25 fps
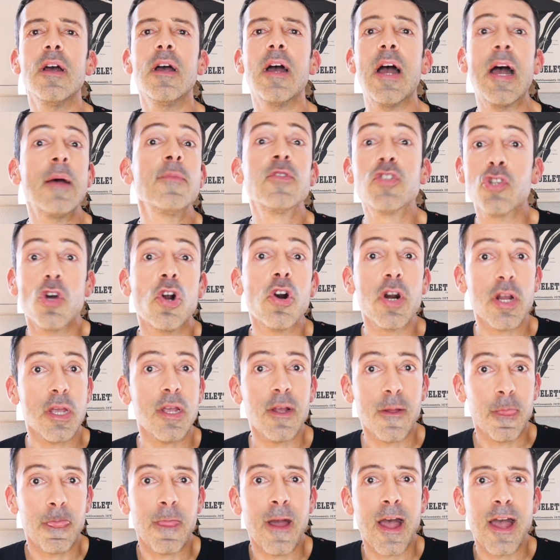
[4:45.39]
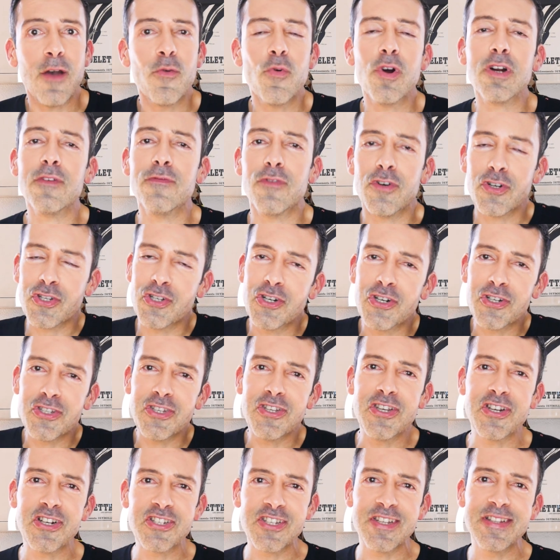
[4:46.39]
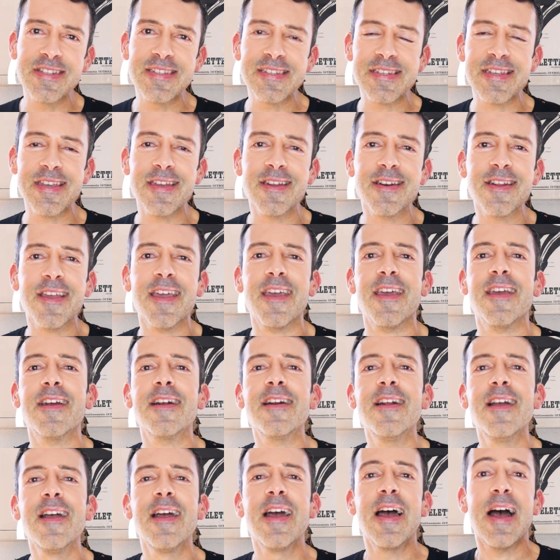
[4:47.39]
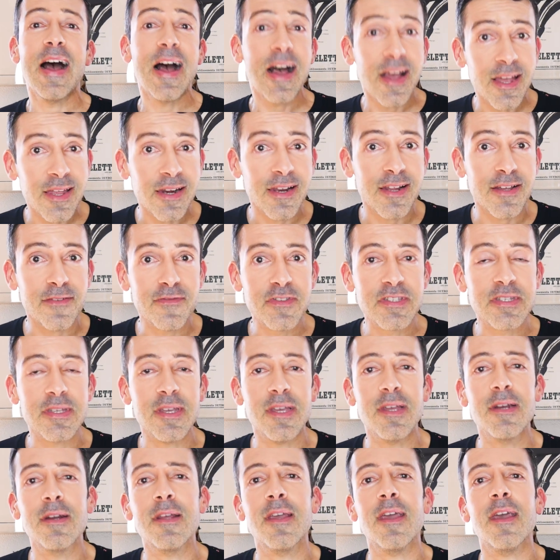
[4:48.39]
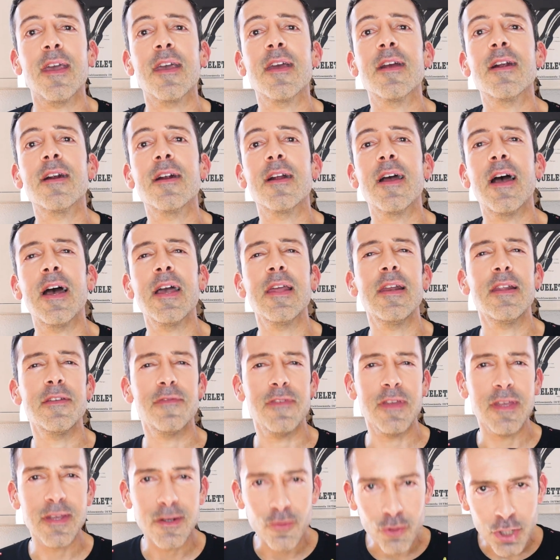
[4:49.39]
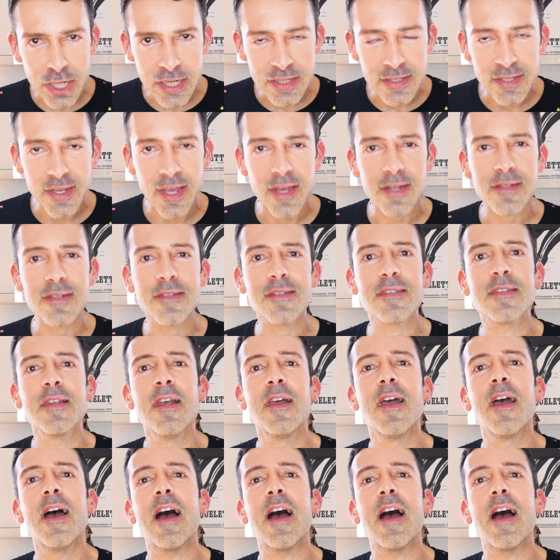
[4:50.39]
I'm sorry, I worked for 30 years in skincare. I love skincare, I love ingredients.